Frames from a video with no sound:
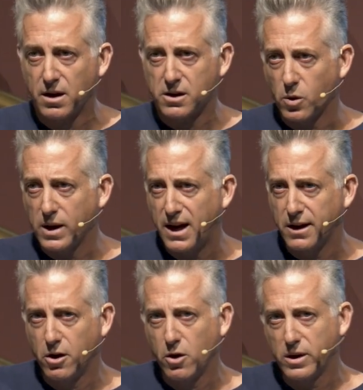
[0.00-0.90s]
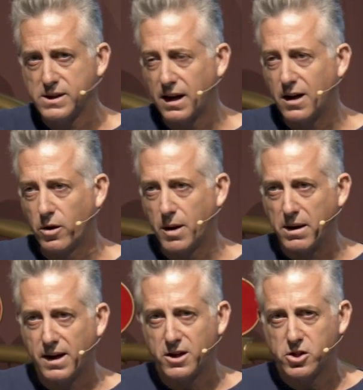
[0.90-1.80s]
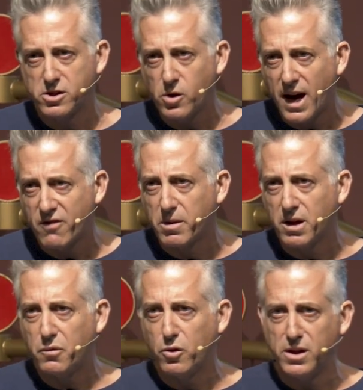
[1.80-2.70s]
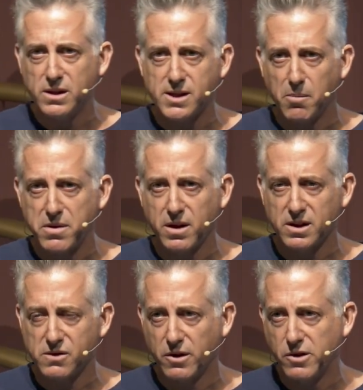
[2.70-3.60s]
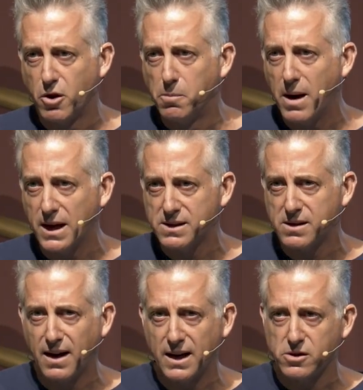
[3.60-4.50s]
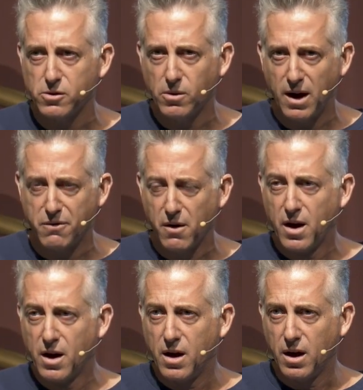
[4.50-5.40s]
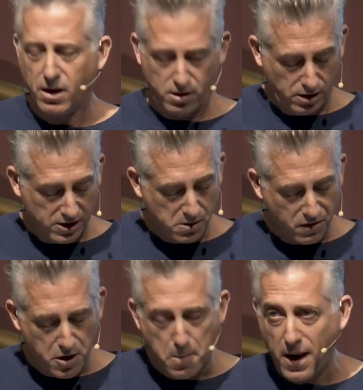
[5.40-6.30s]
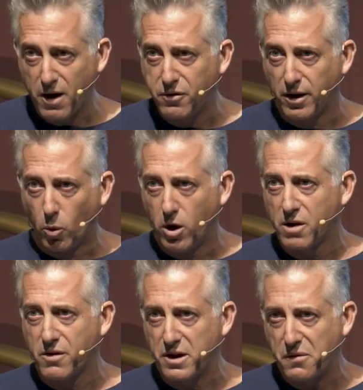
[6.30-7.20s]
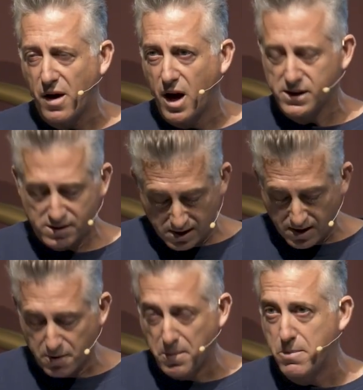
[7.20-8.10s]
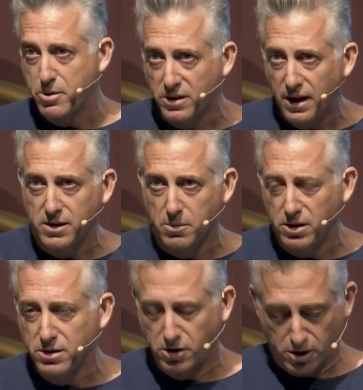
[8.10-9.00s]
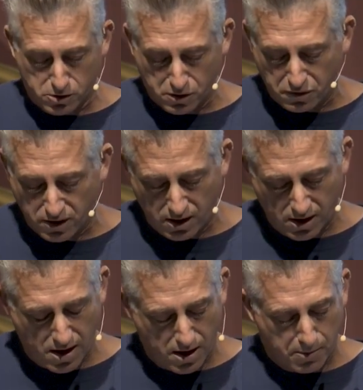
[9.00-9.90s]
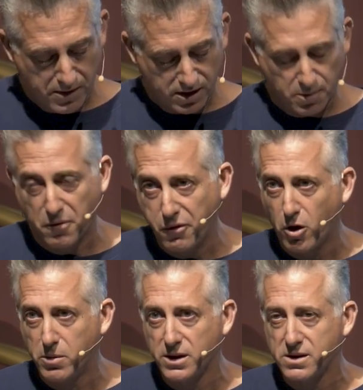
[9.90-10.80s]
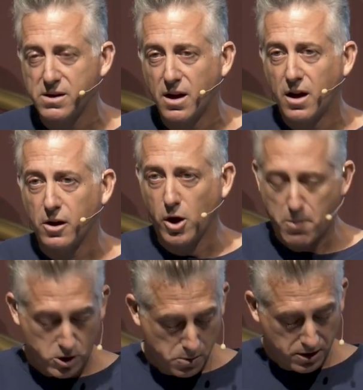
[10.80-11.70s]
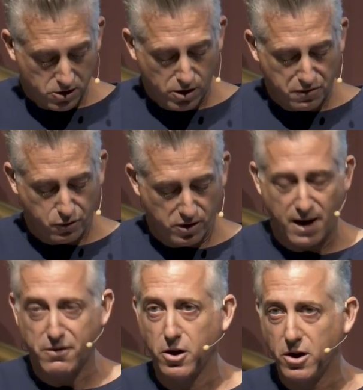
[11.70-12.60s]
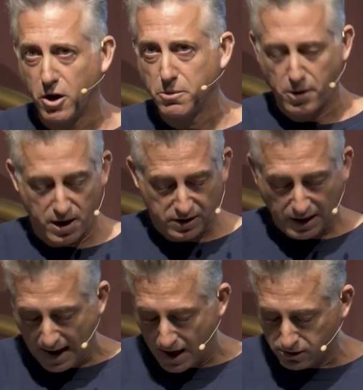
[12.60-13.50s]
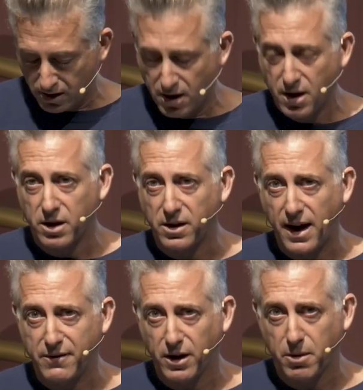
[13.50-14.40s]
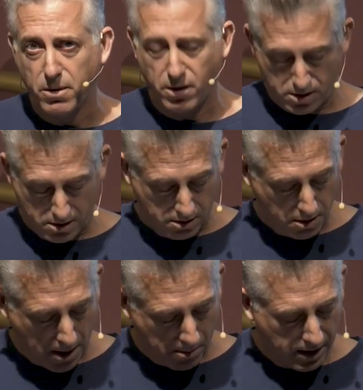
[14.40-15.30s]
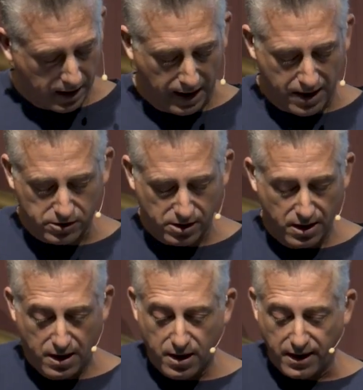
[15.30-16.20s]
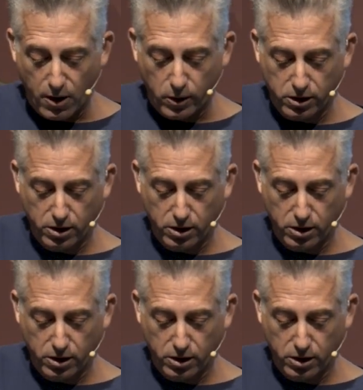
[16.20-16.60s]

So again, I don't know exactly what applications you have, but if you need something that's very robust and has to be very powerful and work very fast and be predictable in terms of the performance, you're much better off with having your own private cloud than having a public cloud. Now we could